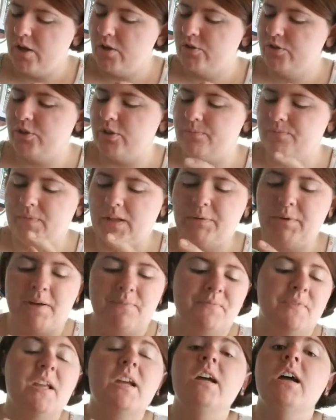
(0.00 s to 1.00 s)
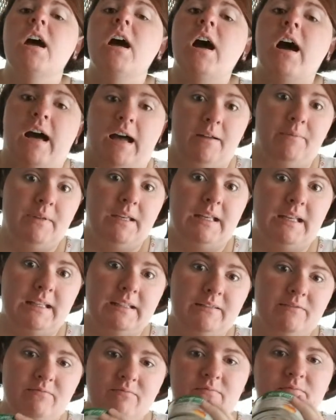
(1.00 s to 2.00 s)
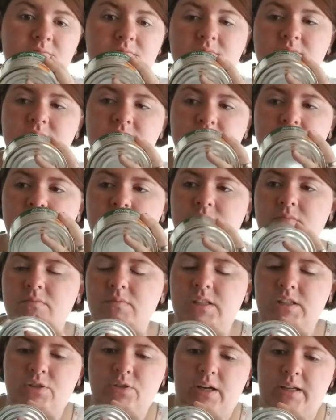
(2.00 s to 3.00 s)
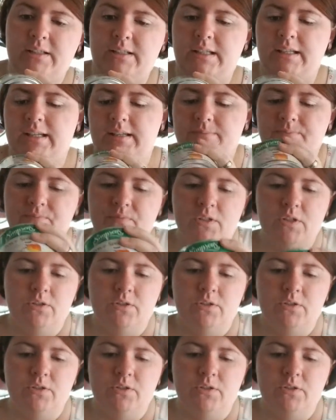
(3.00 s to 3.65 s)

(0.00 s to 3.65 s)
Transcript: So, anyway, I'm getting distracted again.